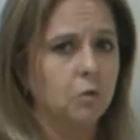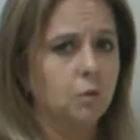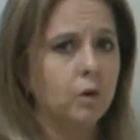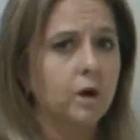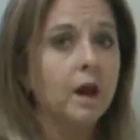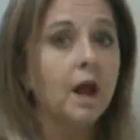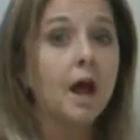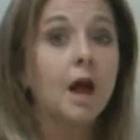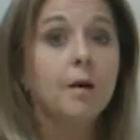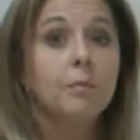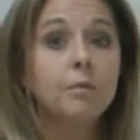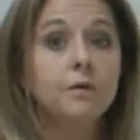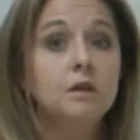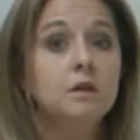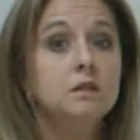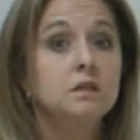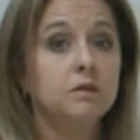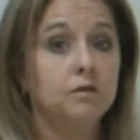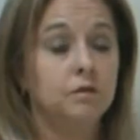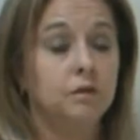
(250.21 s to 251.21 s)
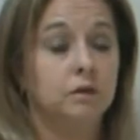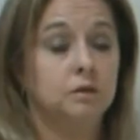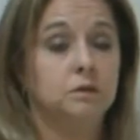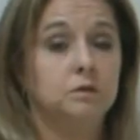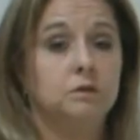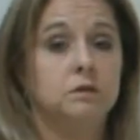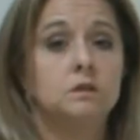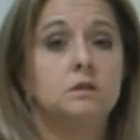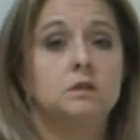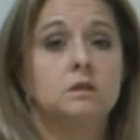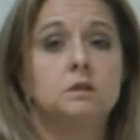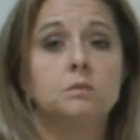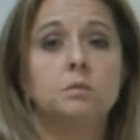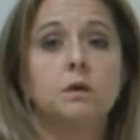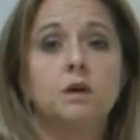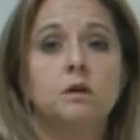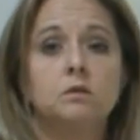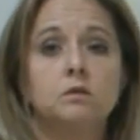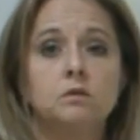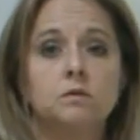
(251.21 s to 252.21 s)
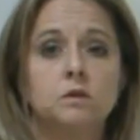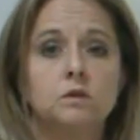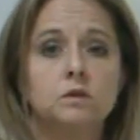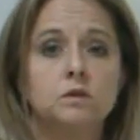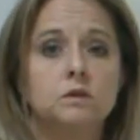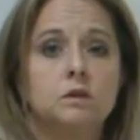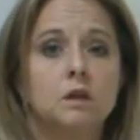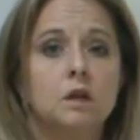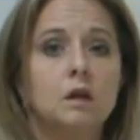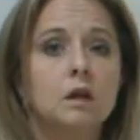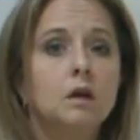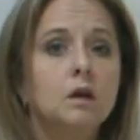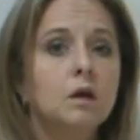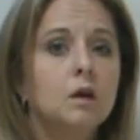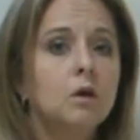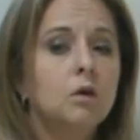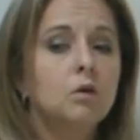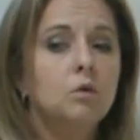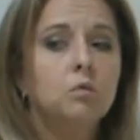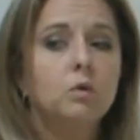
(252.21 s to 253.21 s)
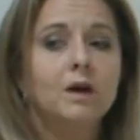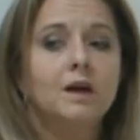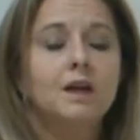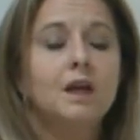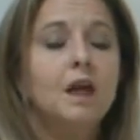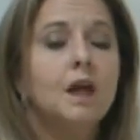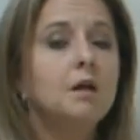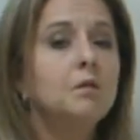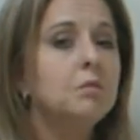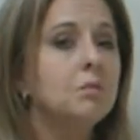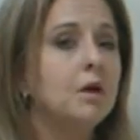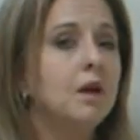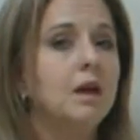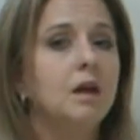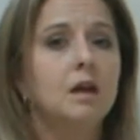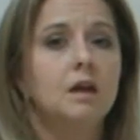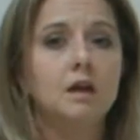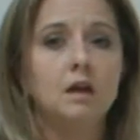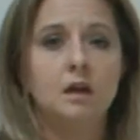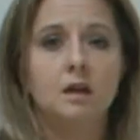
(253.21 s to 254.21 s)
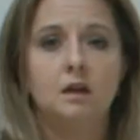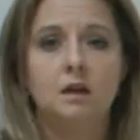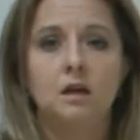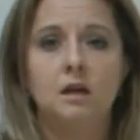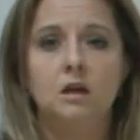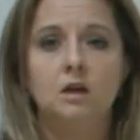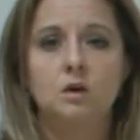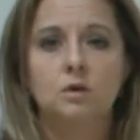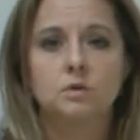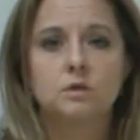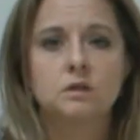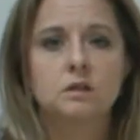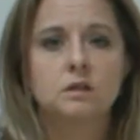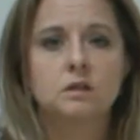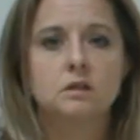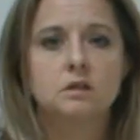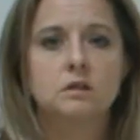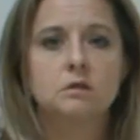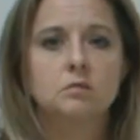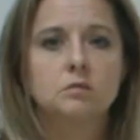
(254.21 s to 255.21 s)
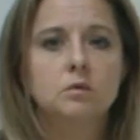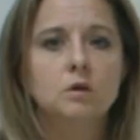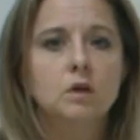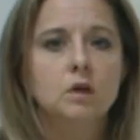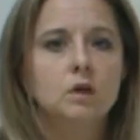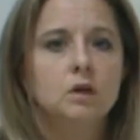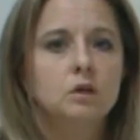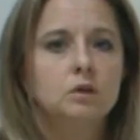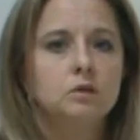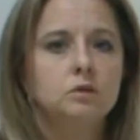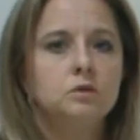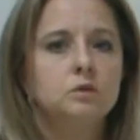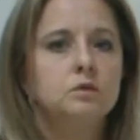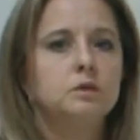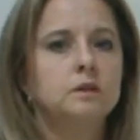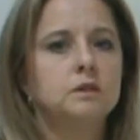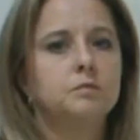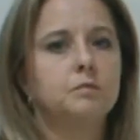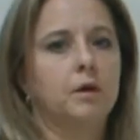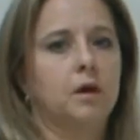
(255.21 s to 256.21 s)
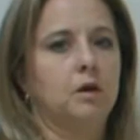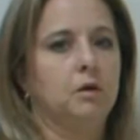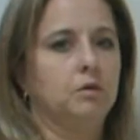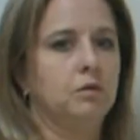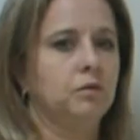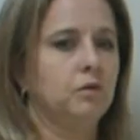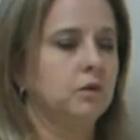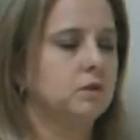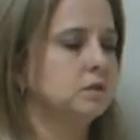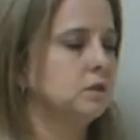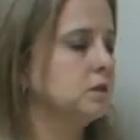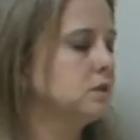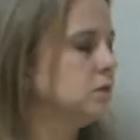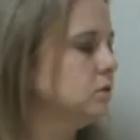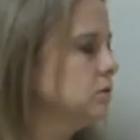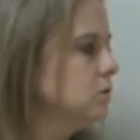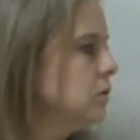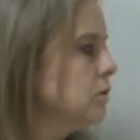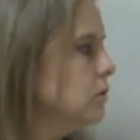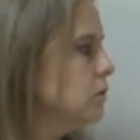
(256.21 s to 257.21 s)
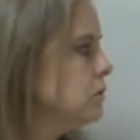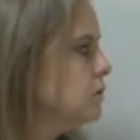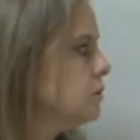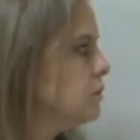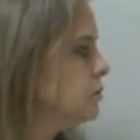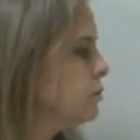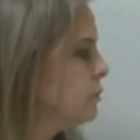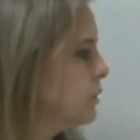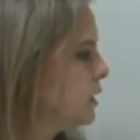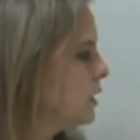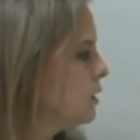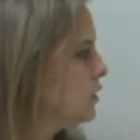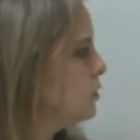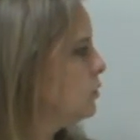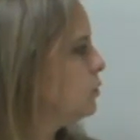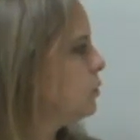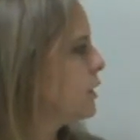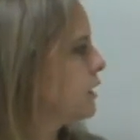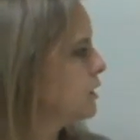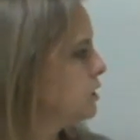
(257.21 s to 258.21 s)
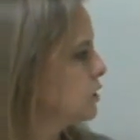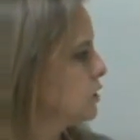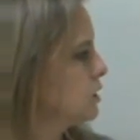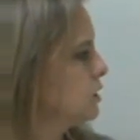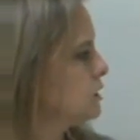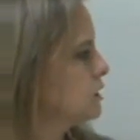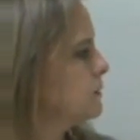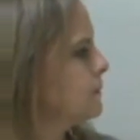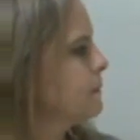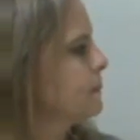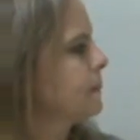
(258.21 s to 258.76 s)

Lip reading: What happens if it loses its biodiversity? What can make an ecosystem lose its biodiversity? So those are some big questions.